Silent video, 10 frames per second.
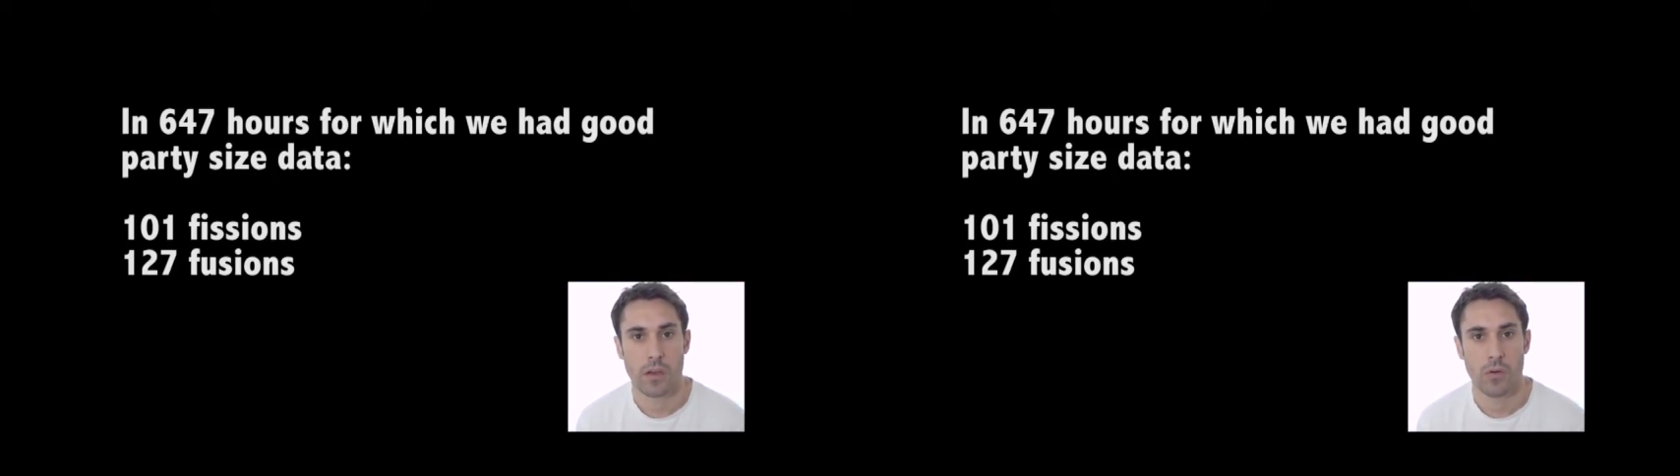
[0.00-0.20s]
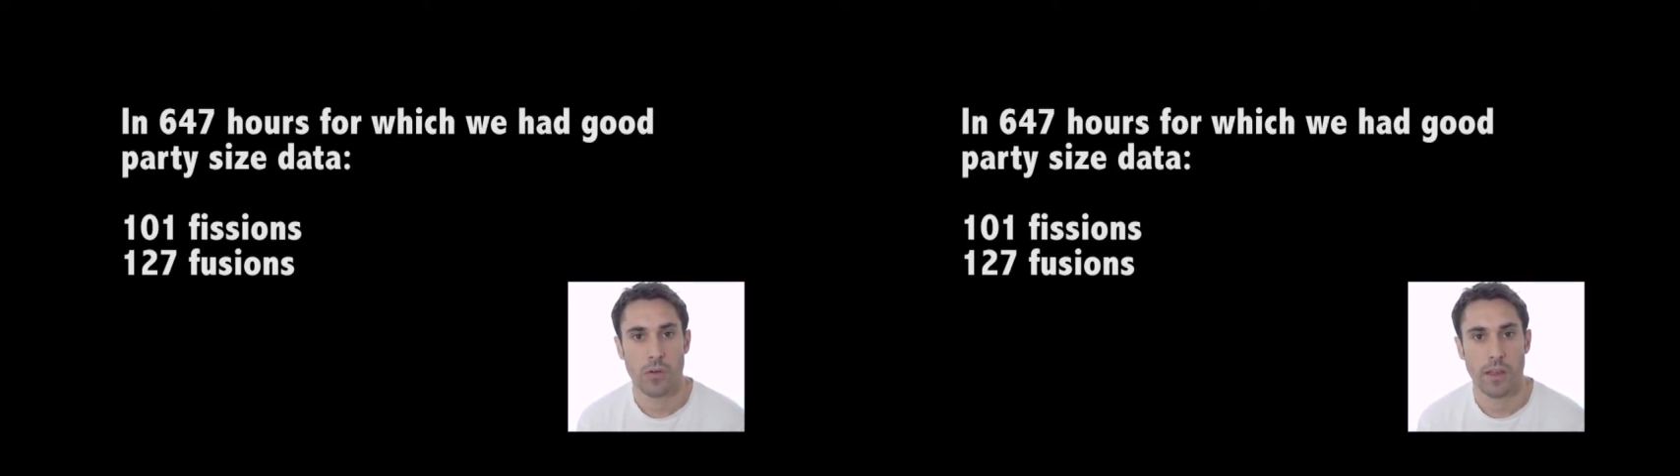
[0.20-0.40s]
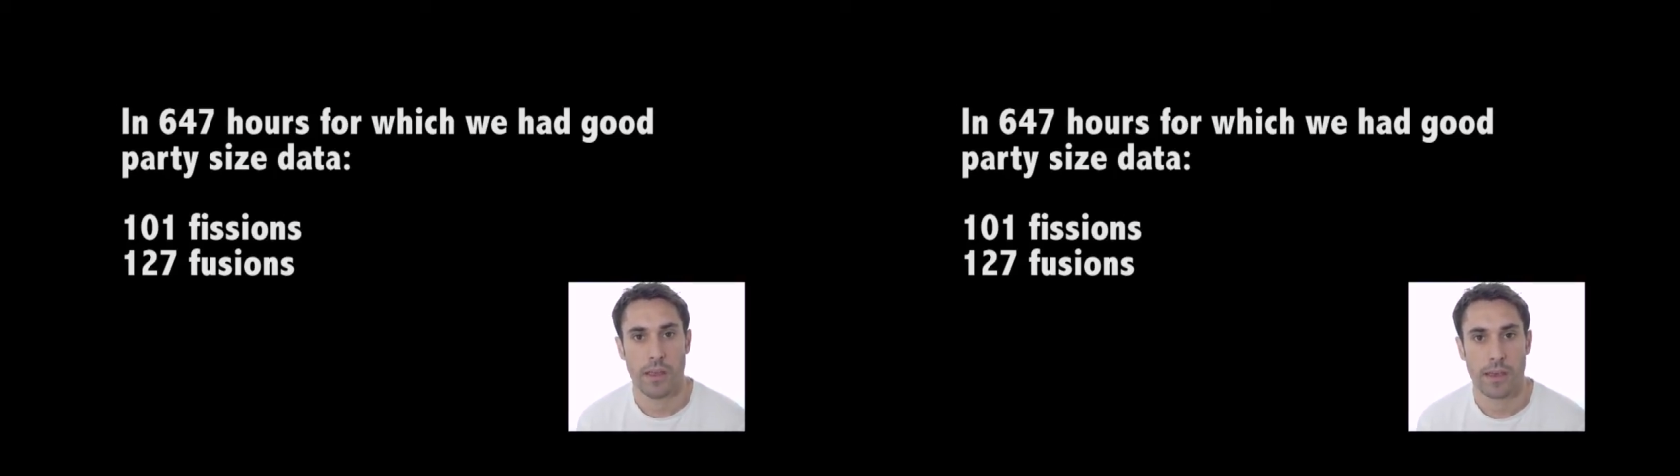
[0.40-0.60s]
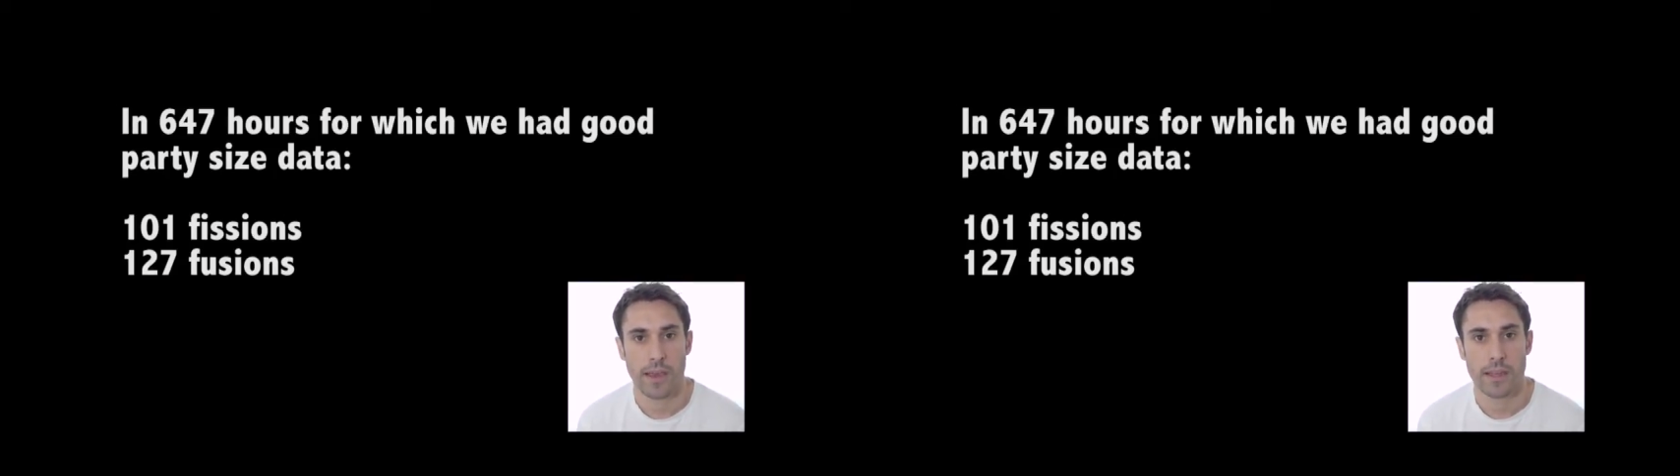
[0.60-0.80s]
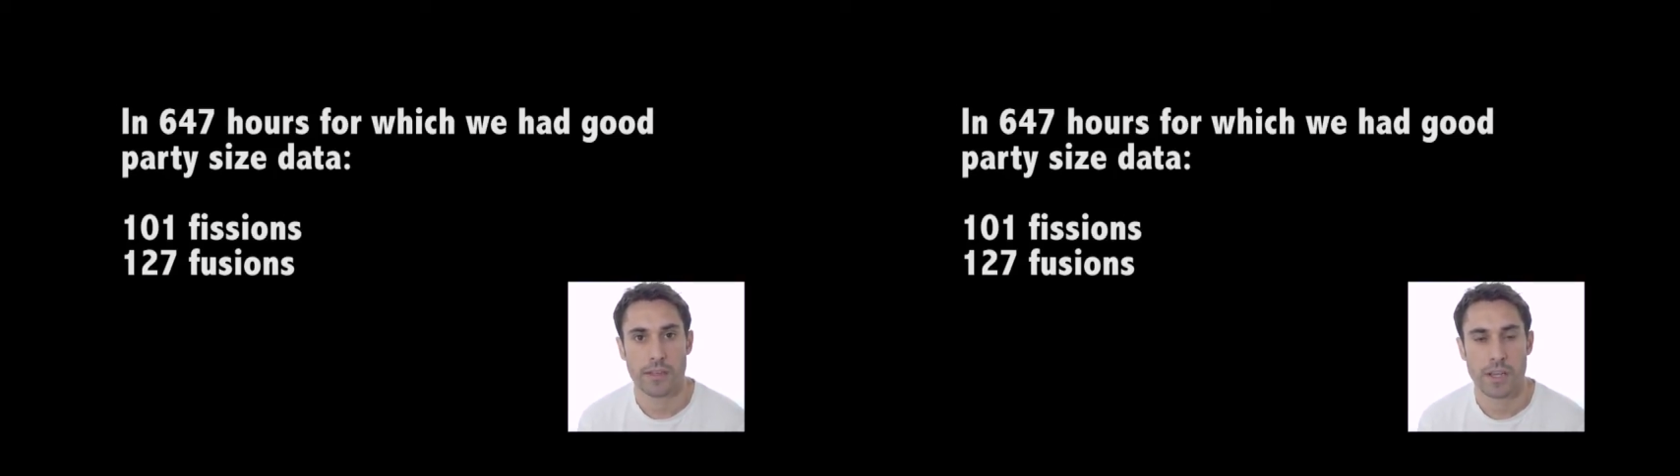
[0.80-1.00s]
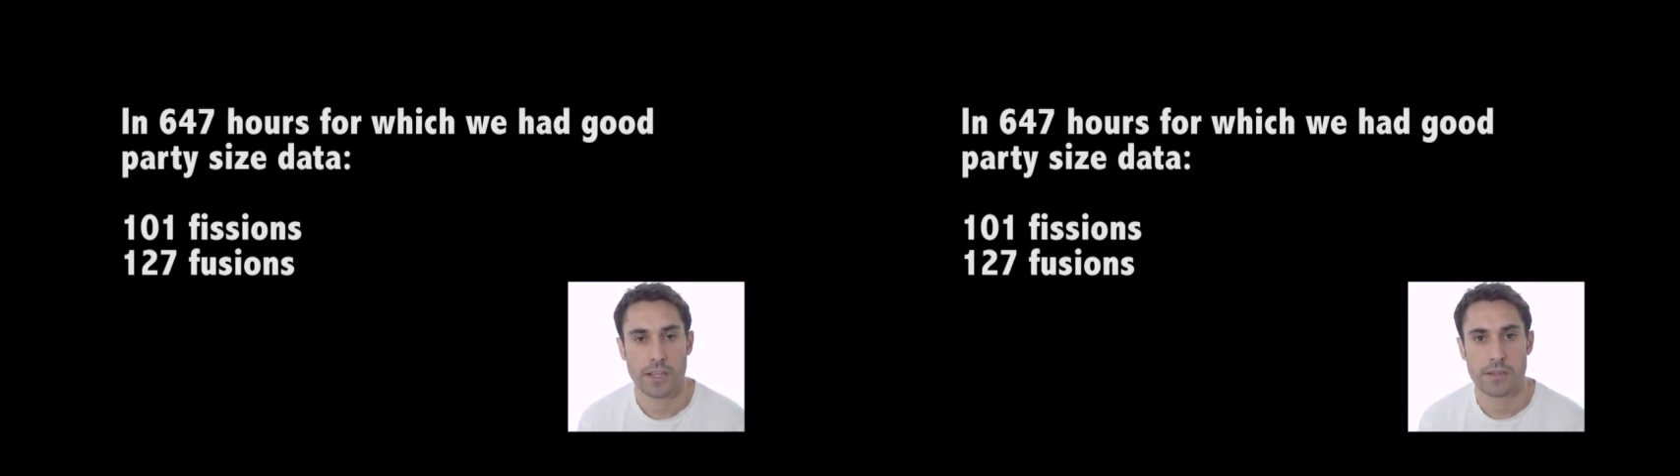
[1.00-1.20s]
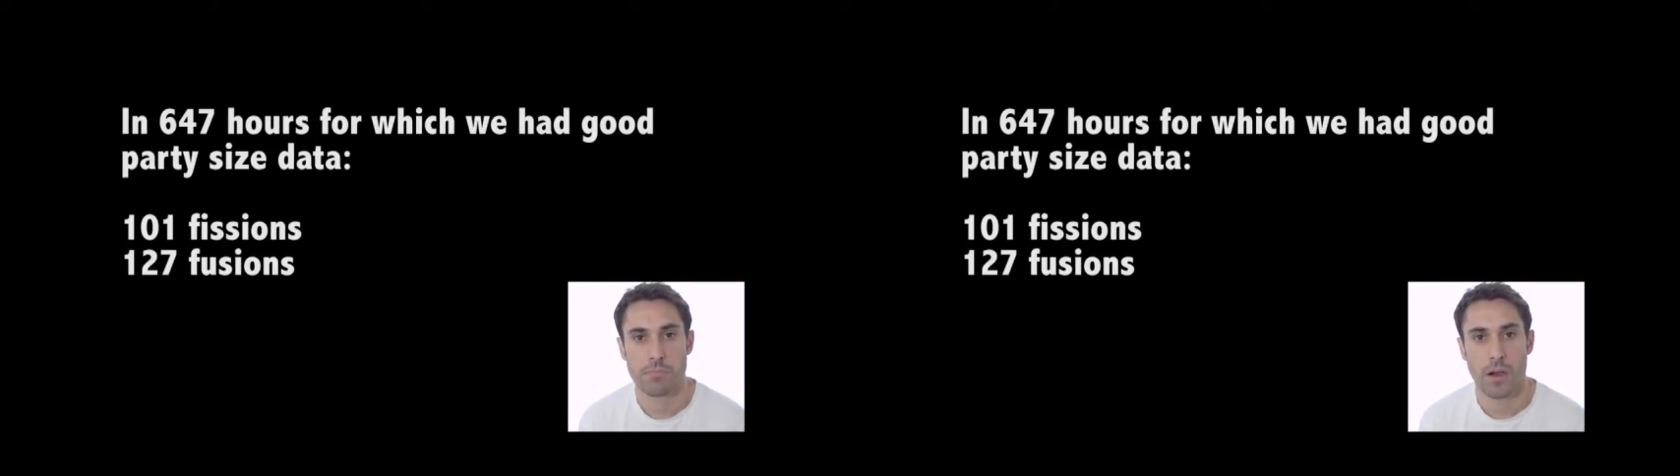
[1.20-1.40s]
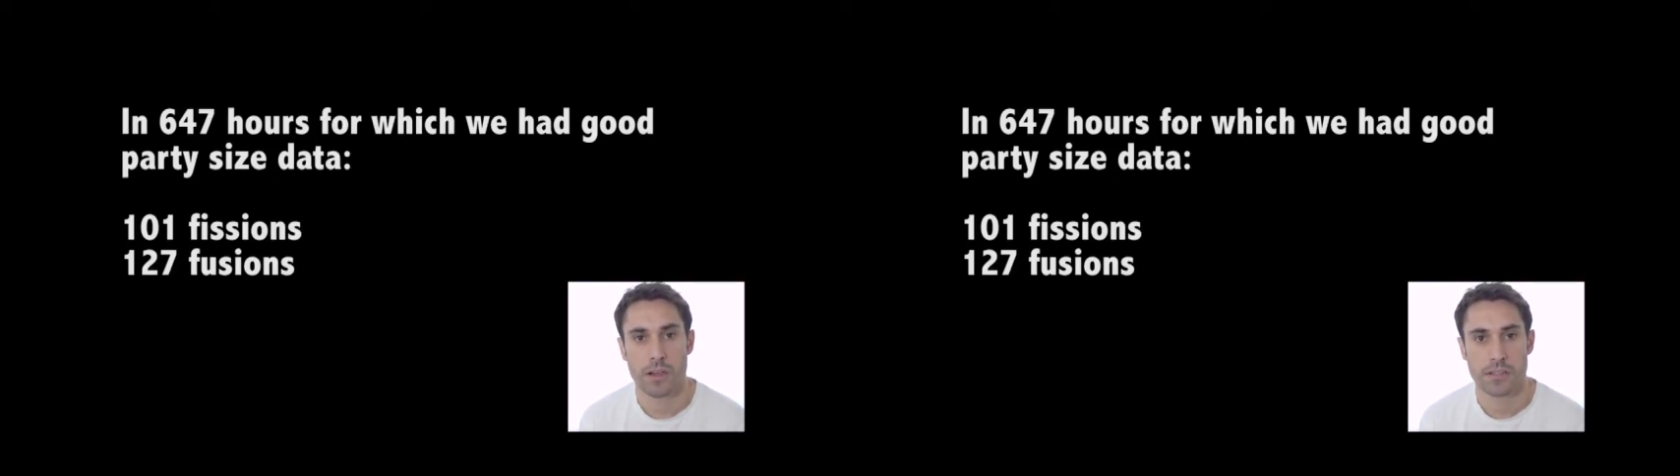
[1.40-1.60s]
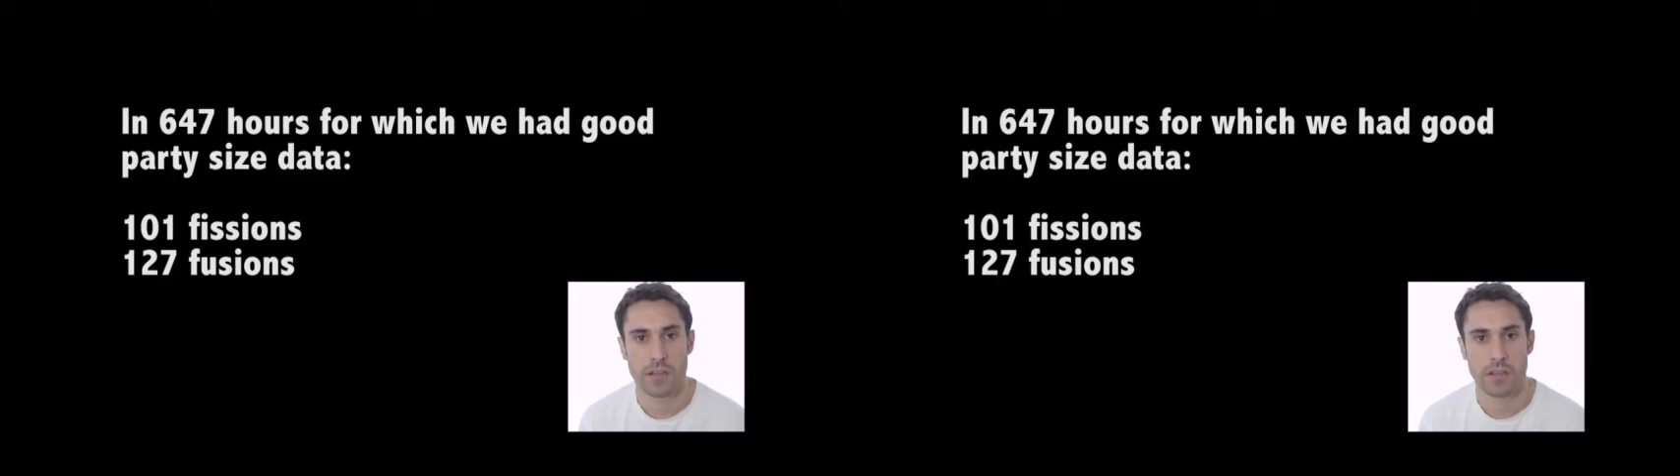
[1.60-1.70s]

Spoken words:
calling any change in party